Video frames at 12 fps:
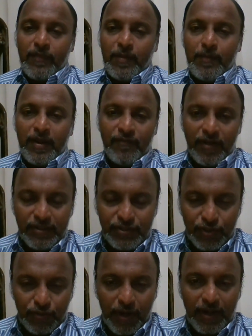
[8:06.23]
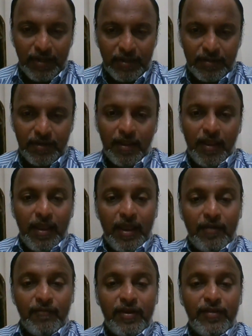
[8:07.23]
but once you enter
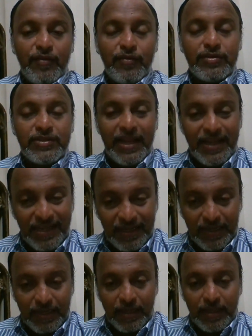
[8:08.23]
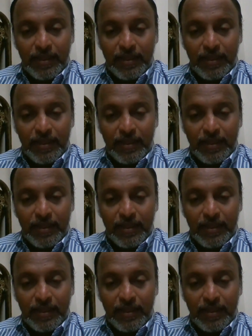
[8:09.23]
and once you settle,